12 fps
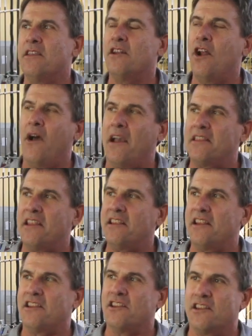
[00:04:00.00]
You know, I
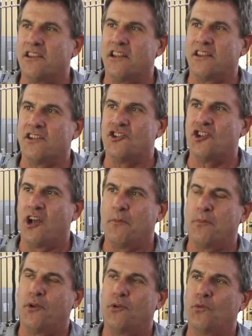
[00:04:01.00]
think that the
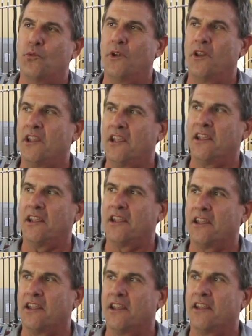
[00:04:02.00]
jump really
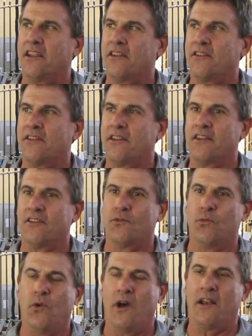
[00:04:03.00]
is
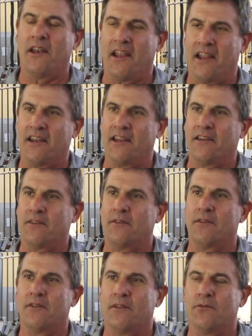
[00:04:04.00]
one, and
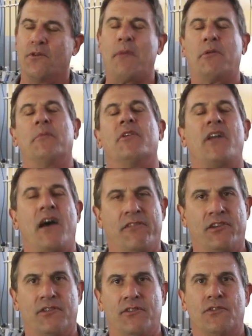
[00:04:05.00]
it's Robert
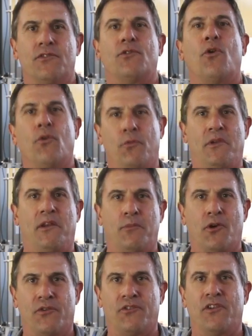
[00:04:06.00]
Mondavi told me
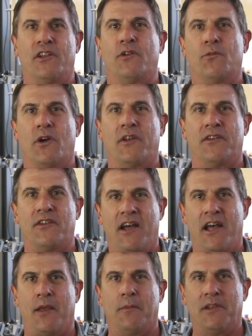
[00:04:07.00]
personally one
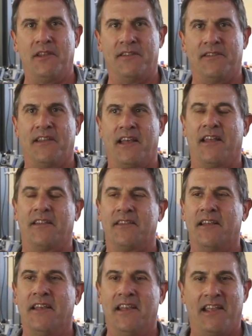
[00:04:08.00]
time, he
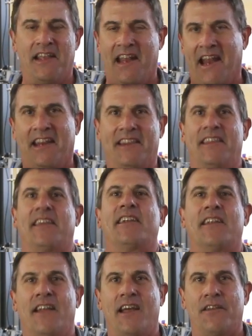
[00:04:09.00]
says, in anything
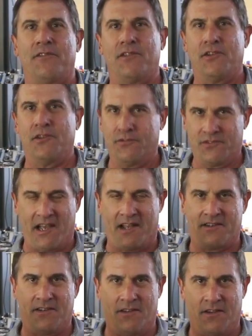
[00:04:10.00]
in life, you've
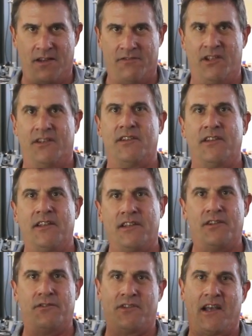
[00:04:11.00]
got to love it,
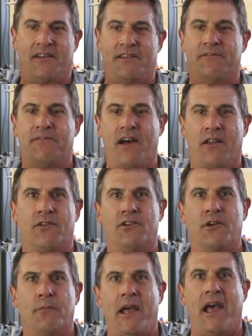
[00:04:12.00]
you've got to follow
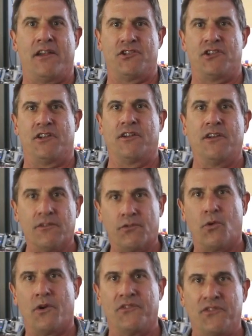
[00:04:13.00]
your passion. And of
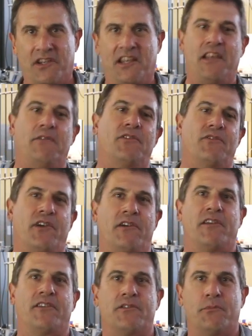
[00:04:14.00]
course, he was a
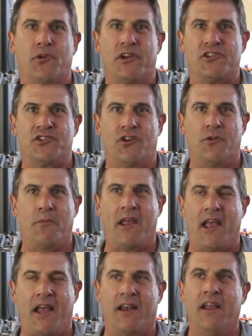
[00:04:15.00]
very inspirational
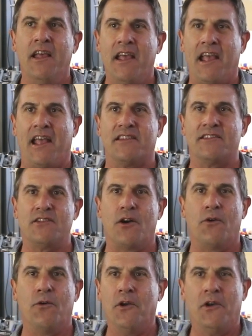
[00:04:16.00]
man. And
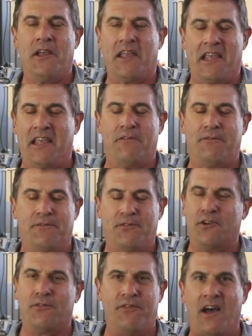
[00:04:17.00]
so, if
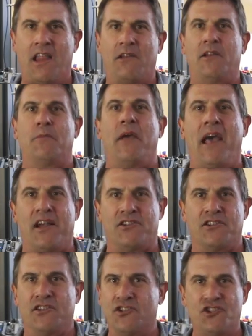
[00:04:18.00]
you're following
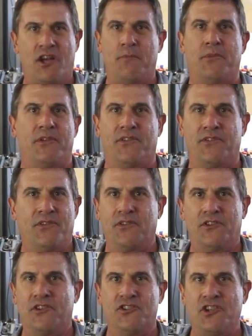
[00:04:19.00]
passion, the jump is
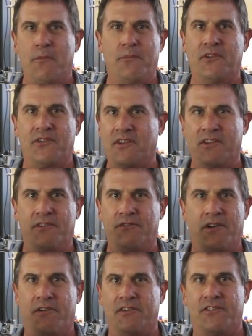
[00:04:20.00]

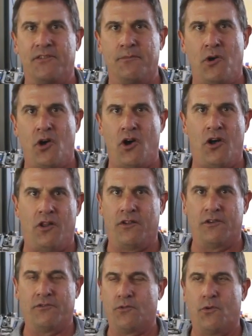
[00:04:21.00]
very small.
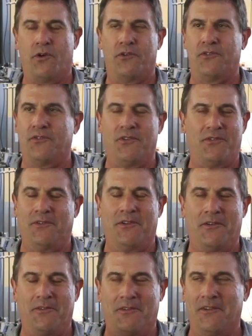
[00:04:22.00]
And of course, you
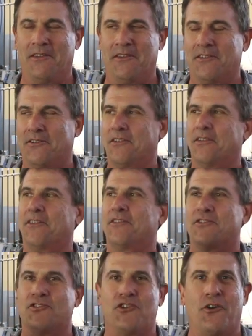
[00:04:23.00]
know, there's
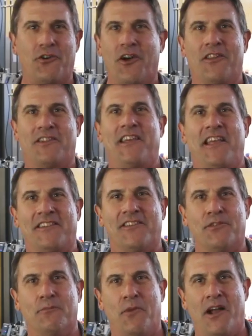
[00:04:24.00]
a joke, all it takes
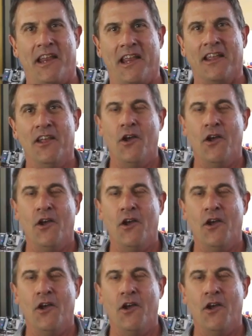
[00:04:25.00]
is money.